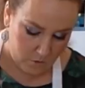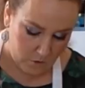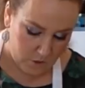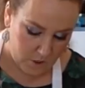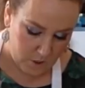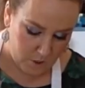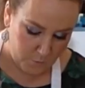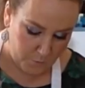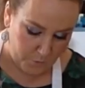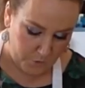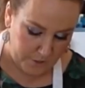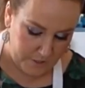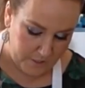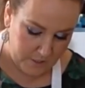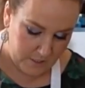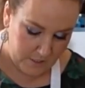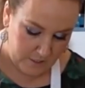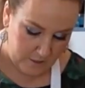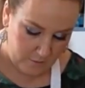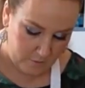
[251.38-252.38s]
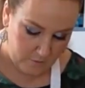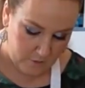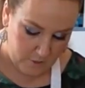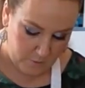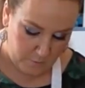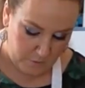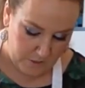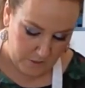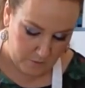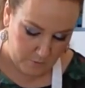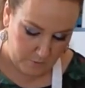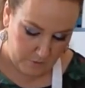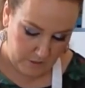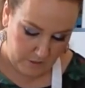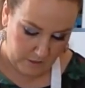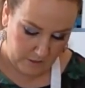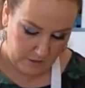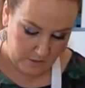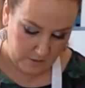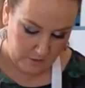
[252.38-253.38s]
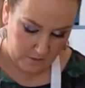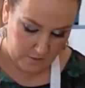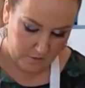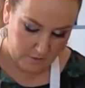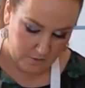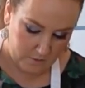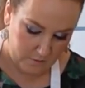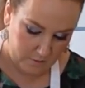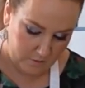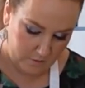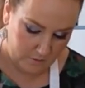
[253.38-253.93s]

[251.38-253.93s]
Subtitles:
just spread this out as best we can here.